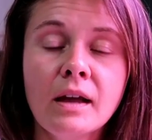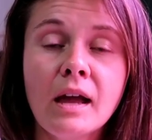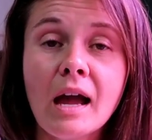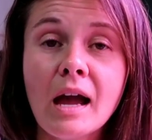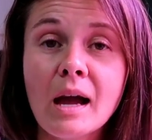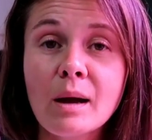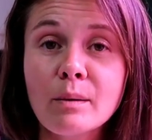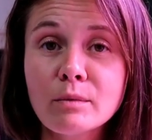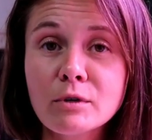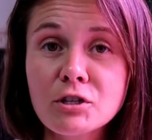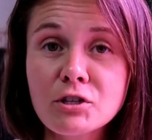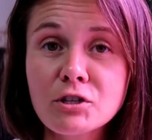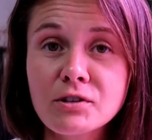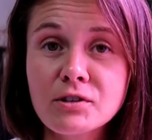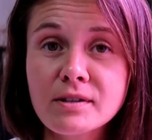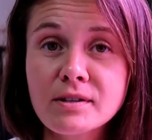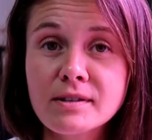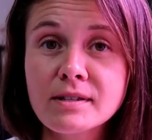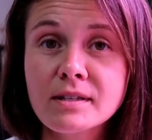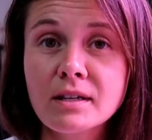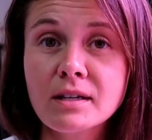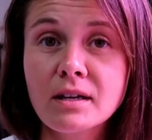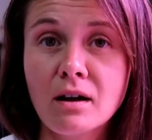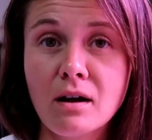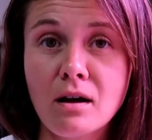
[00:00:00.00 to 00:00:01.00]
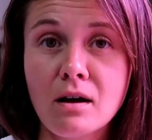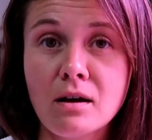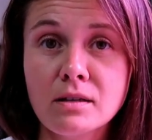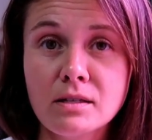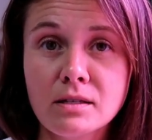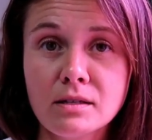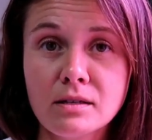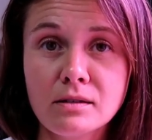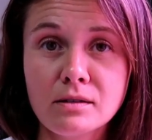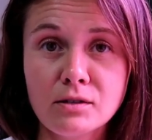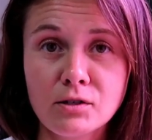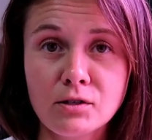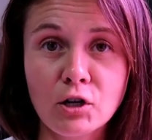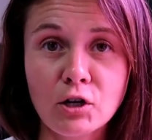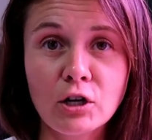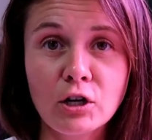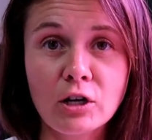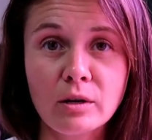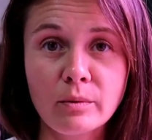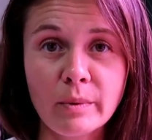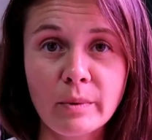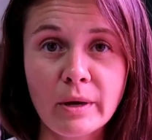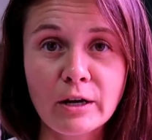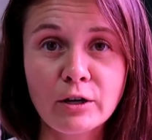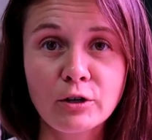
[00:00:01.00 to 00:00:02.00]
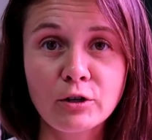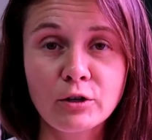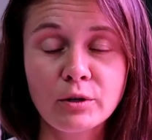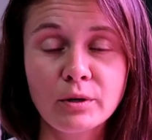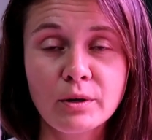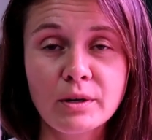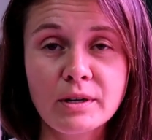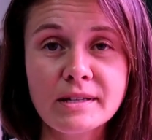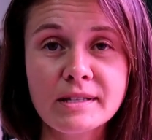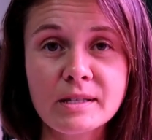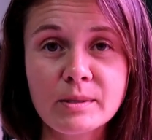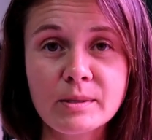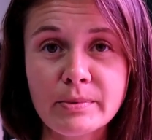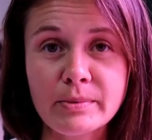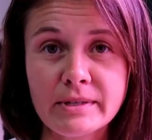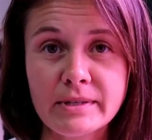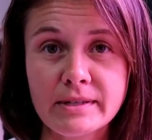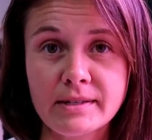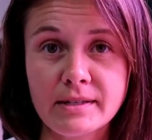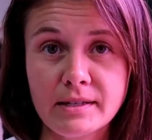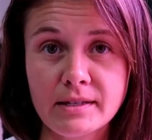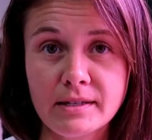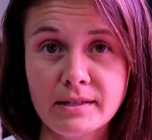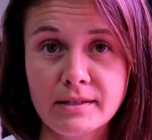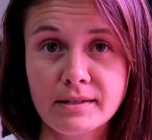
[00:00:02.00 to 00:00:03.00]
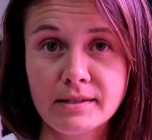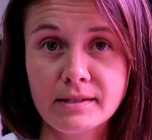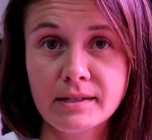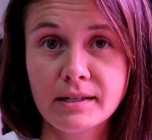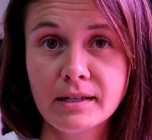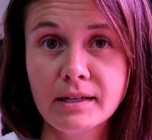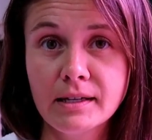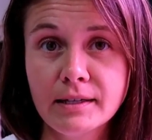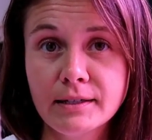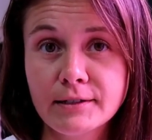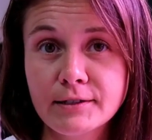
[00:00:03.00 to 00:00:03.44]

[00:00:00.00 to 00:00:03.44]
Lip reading: How much does it cost to start a microgreens business?